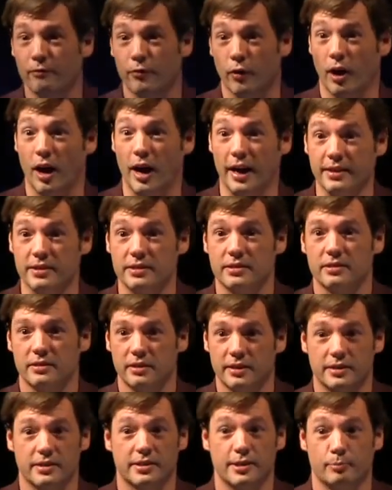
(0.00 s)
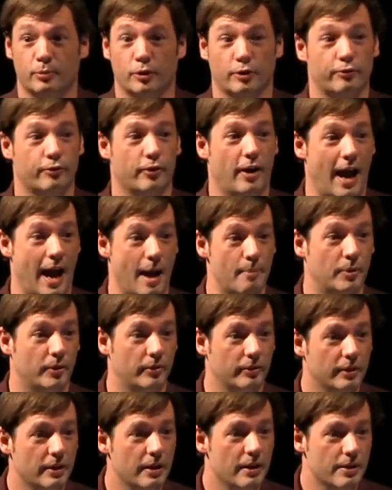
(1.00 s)
Not for us, it's simpler for
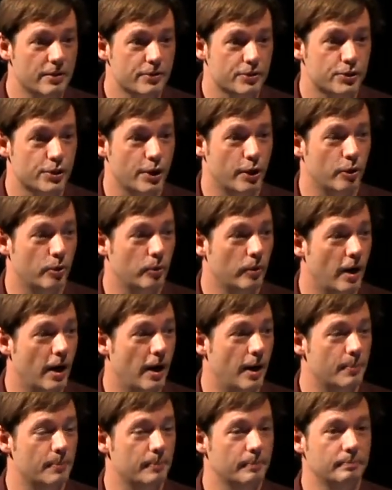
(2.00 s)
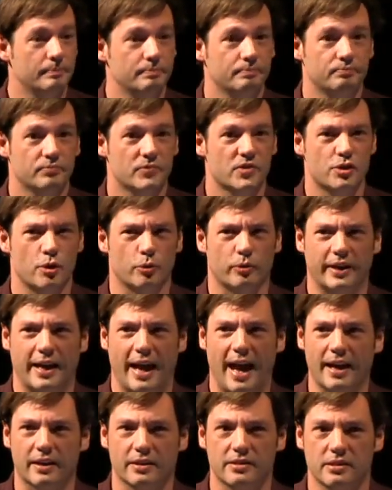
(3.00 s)
Apple. So, um, so
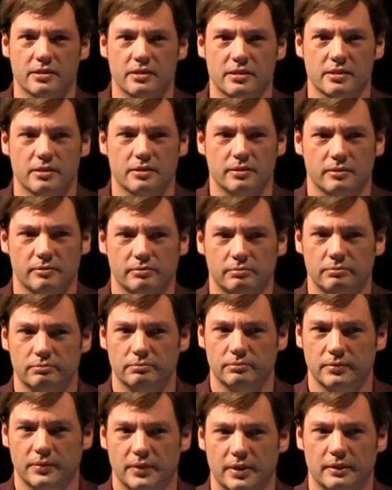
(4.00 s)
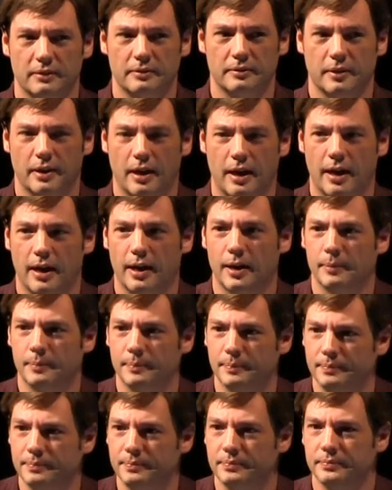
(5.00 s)
kexts,
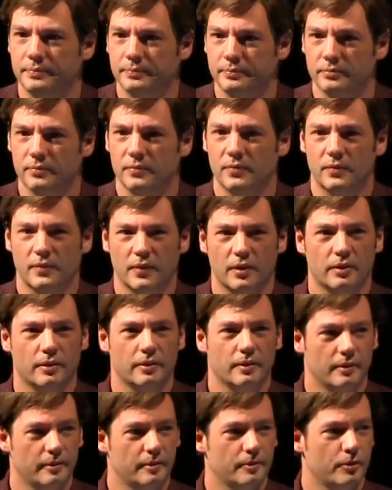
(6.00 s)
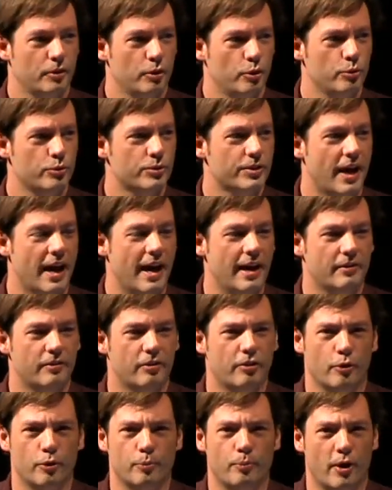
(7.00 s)
um, who's
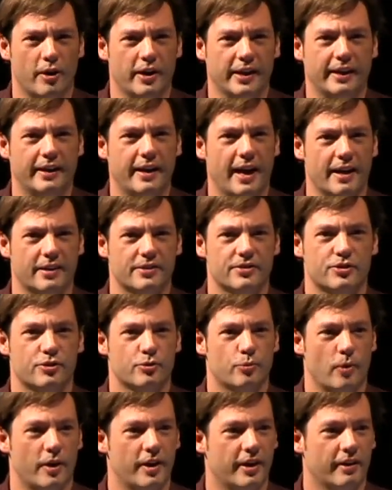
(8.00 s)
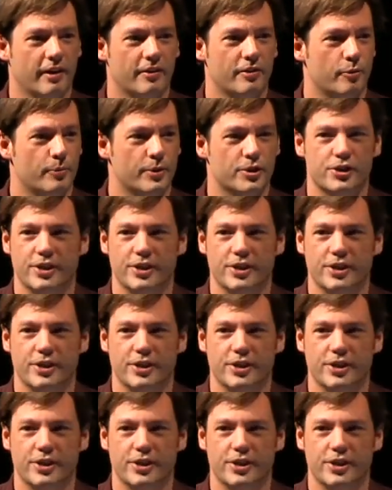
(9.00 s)
got third-party kexts running on their